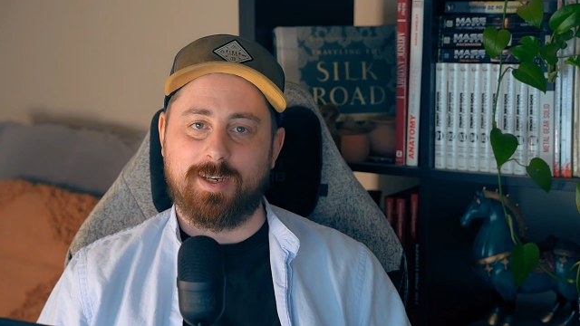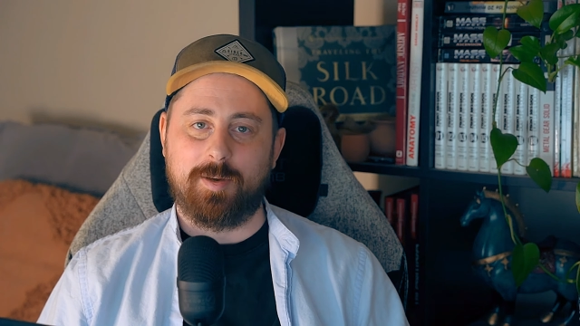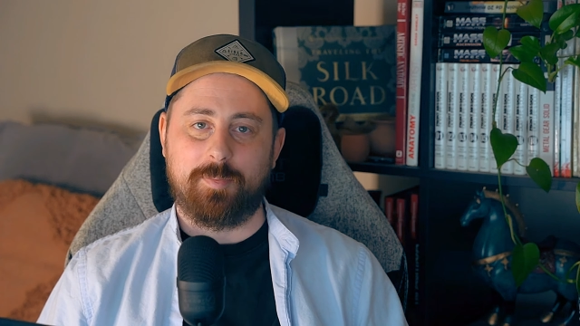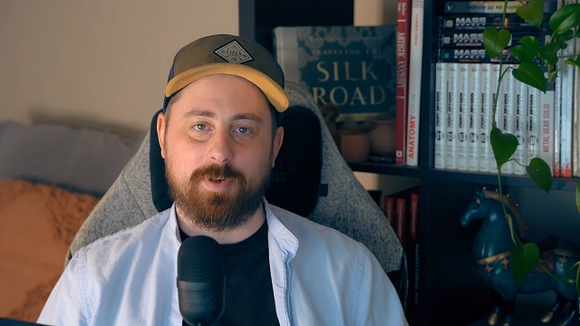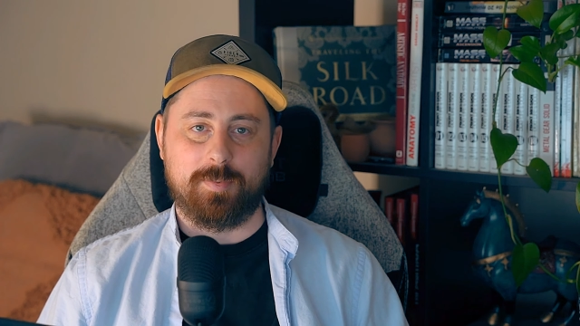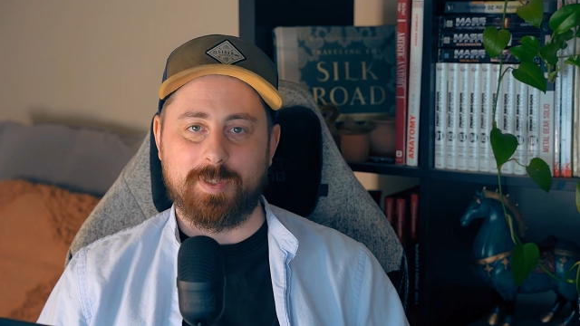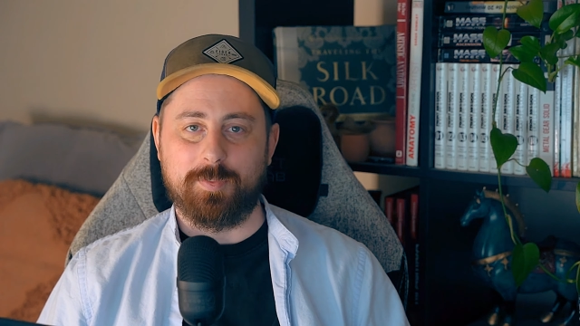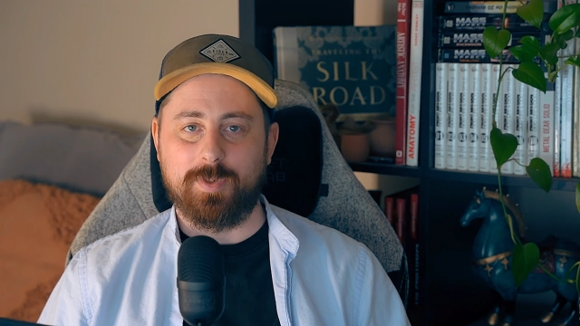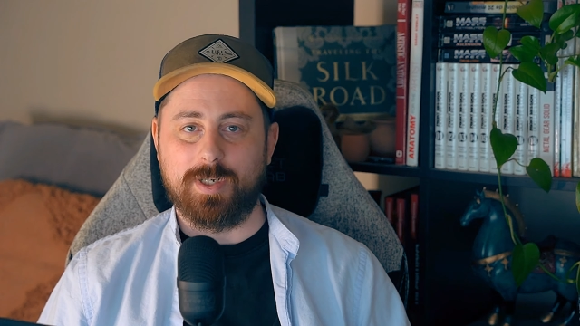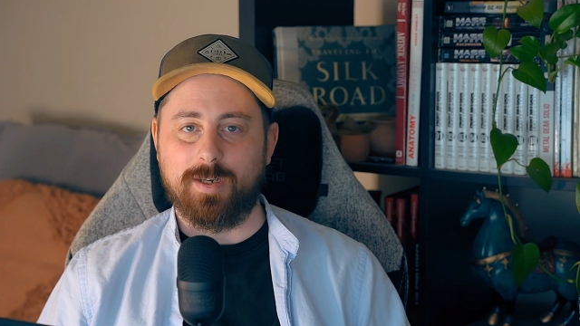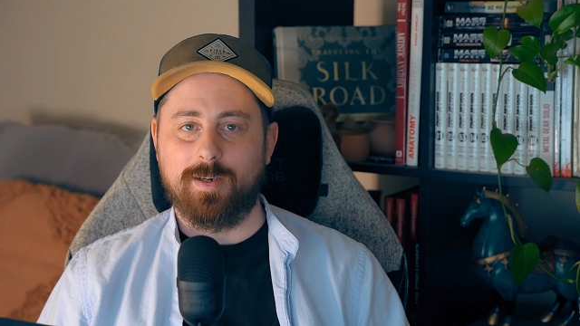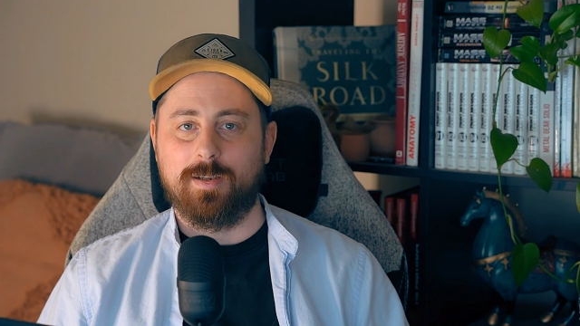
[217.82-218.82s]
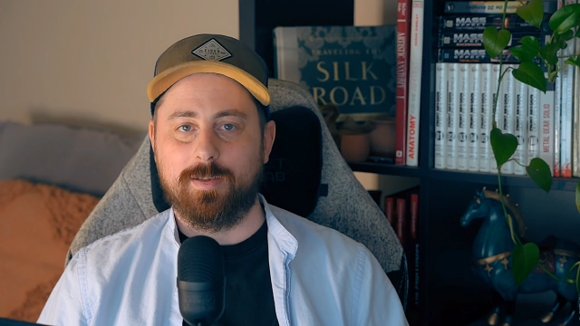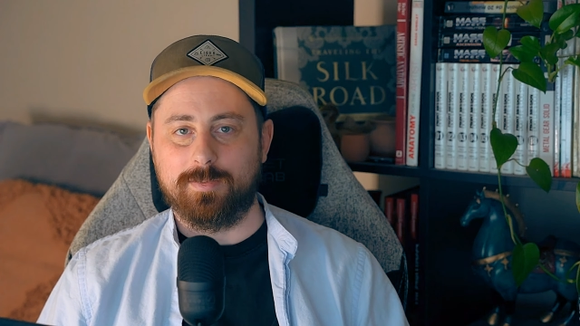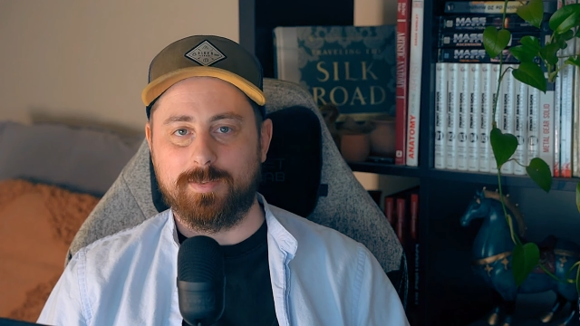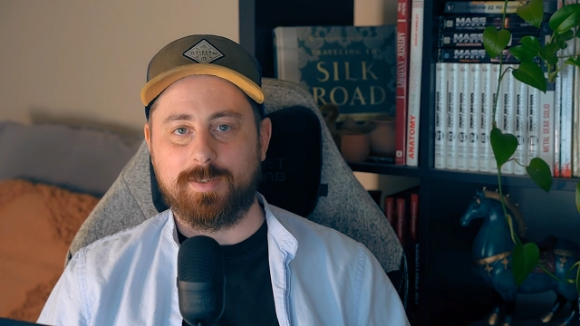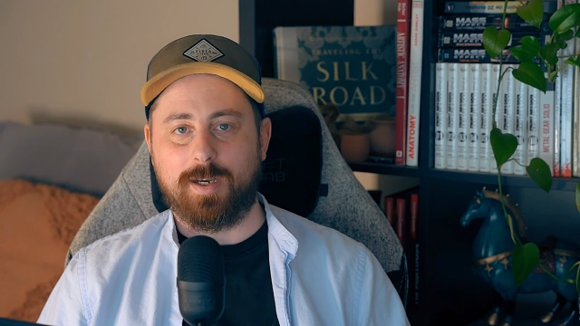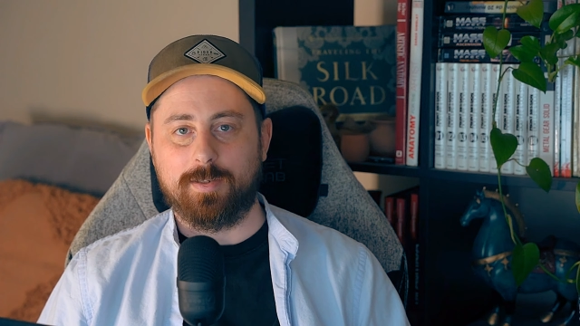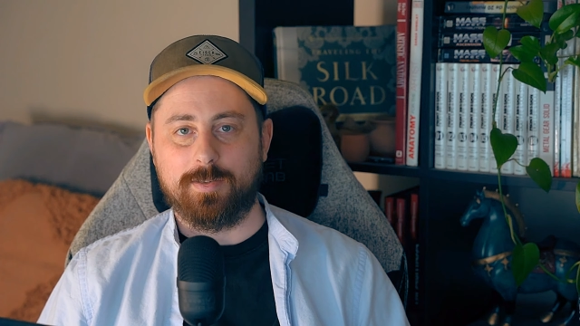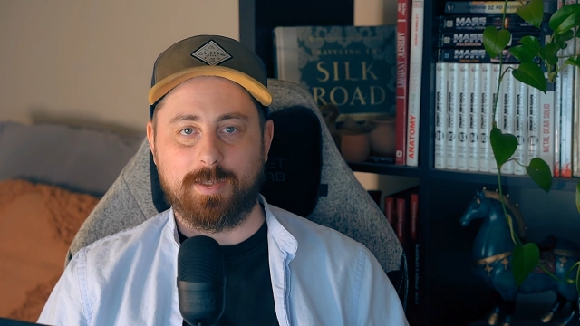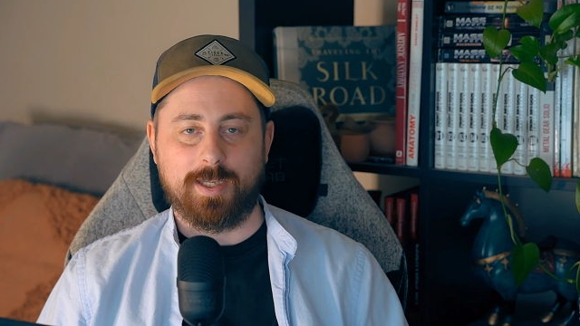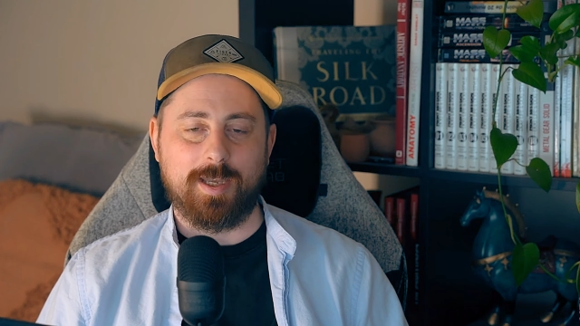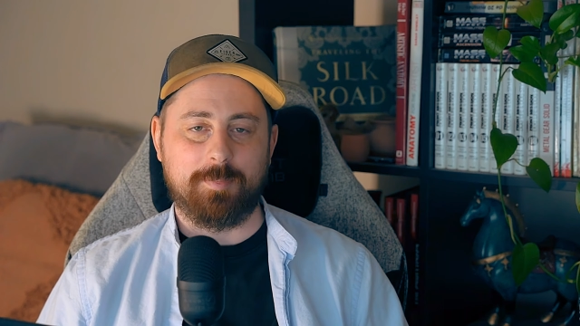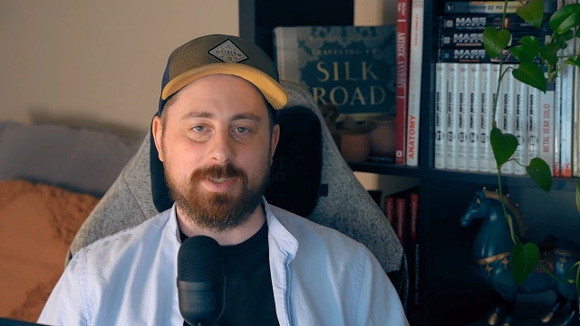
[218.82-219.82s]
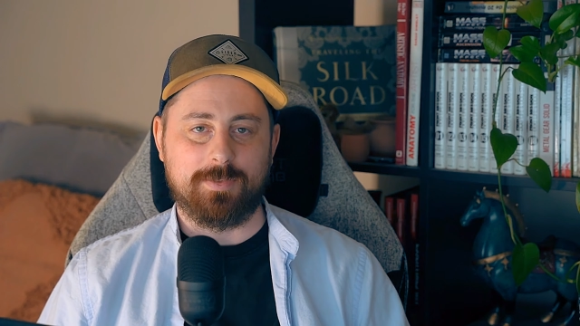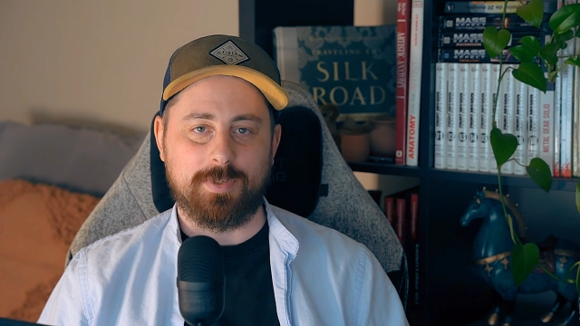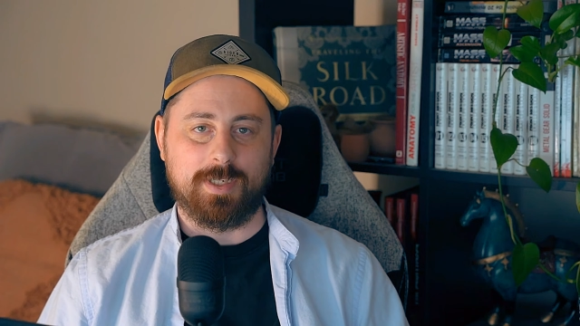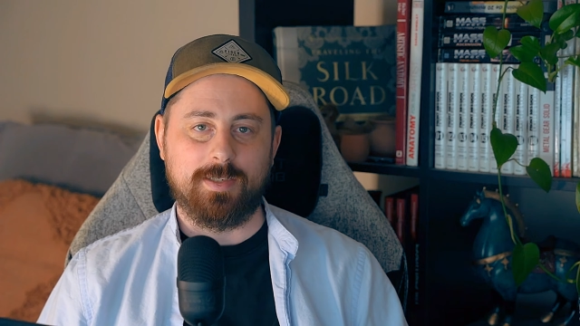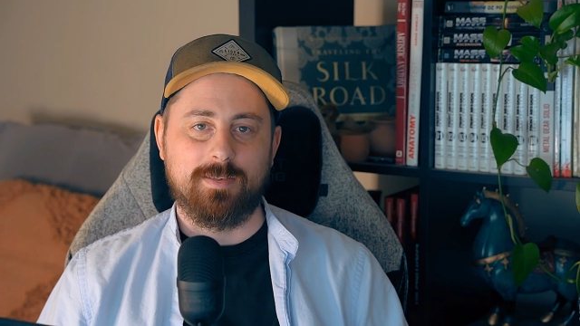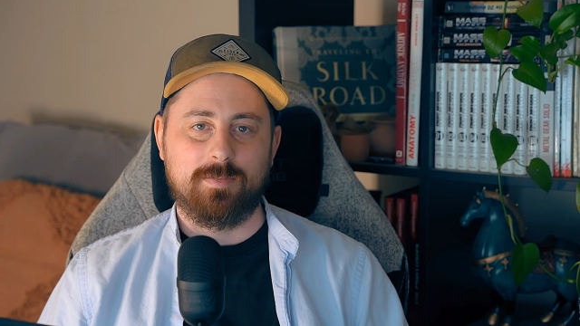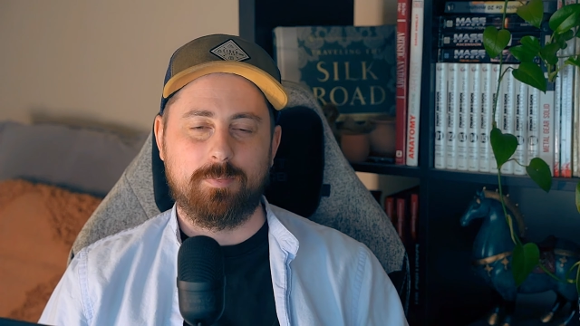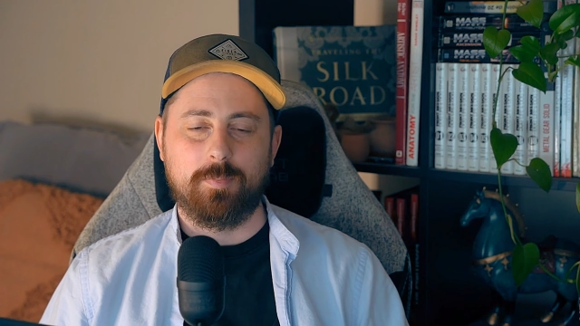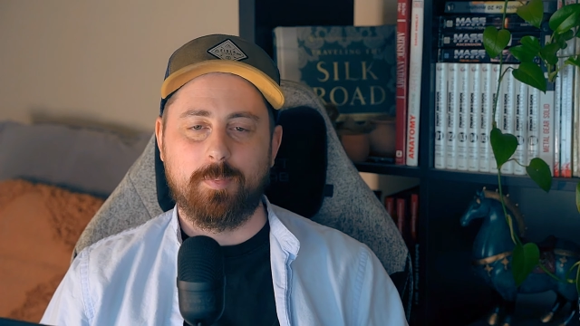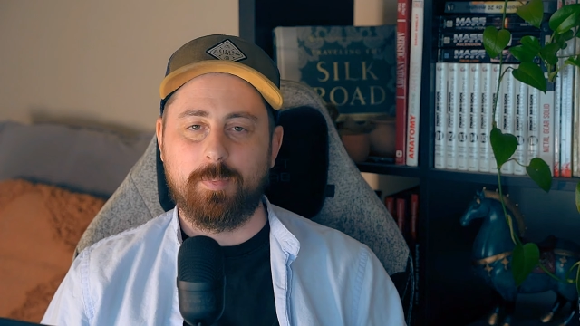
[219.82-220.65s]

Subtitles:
I probably will until the game is released,